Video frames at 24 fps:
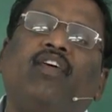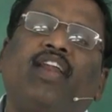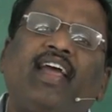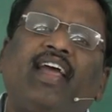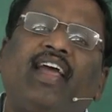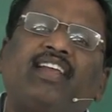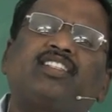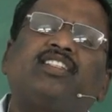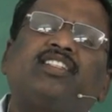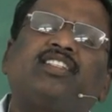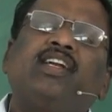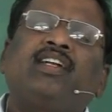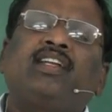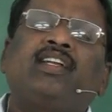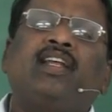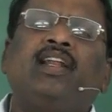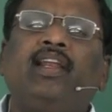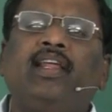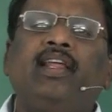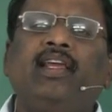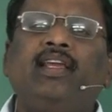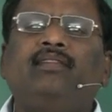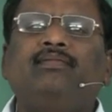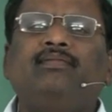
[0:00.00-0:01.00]
For
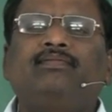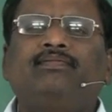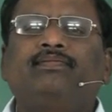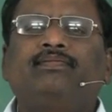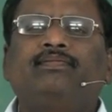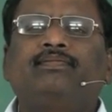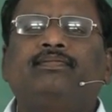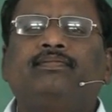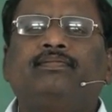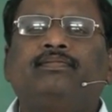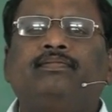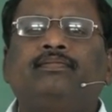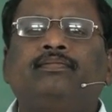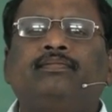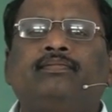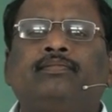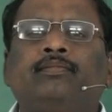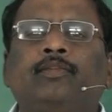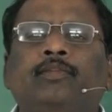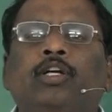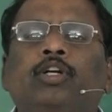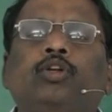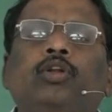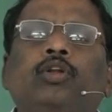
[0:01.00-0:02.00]
accidentally,
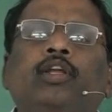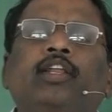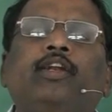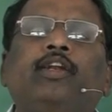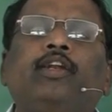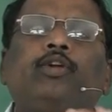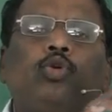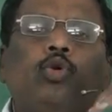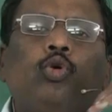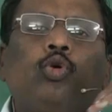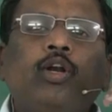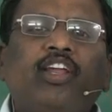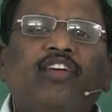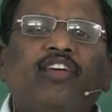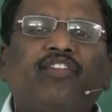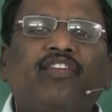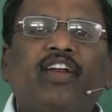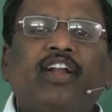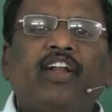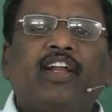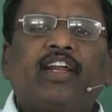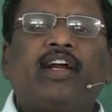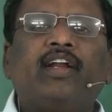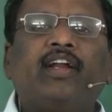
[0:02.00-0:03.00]
in two
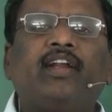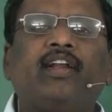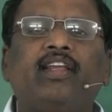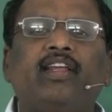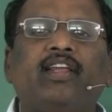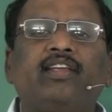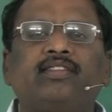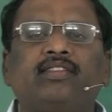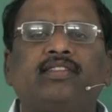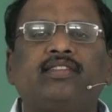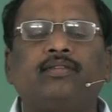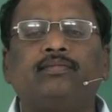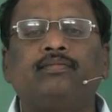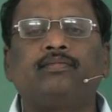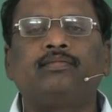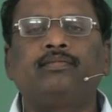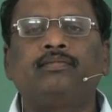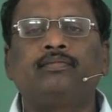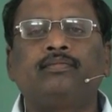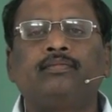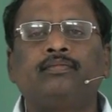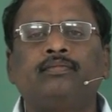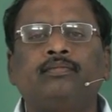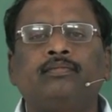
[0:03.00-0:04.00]
different countries,
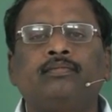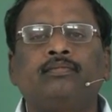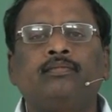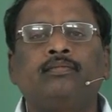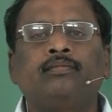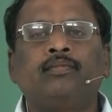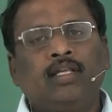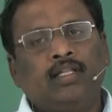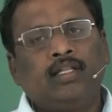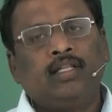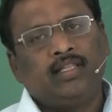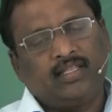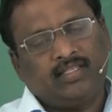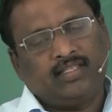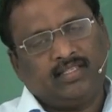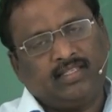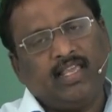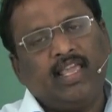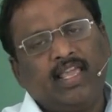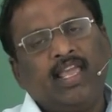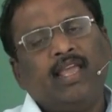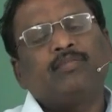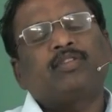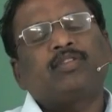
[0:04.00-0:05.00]
the
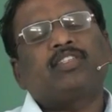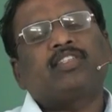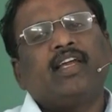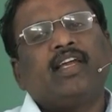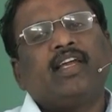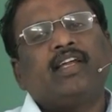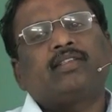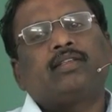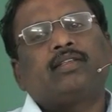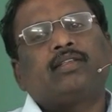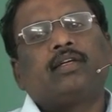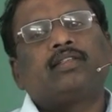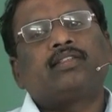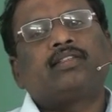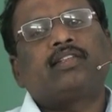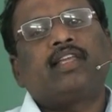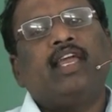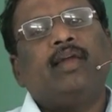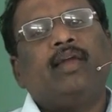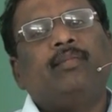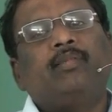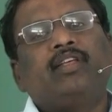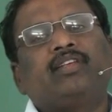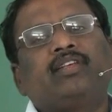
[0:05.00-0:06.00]
same states,
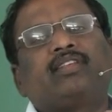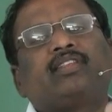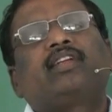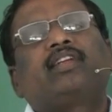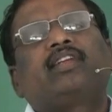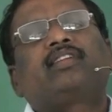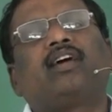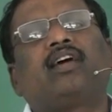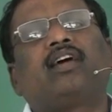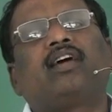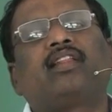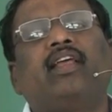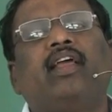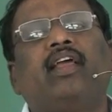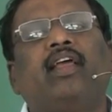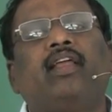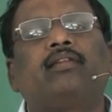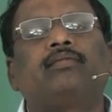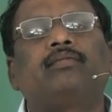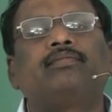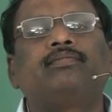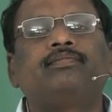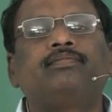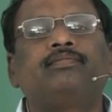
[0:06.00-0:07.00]
same districts are
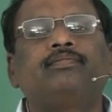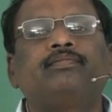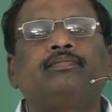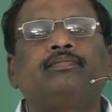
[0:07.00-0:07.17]
there.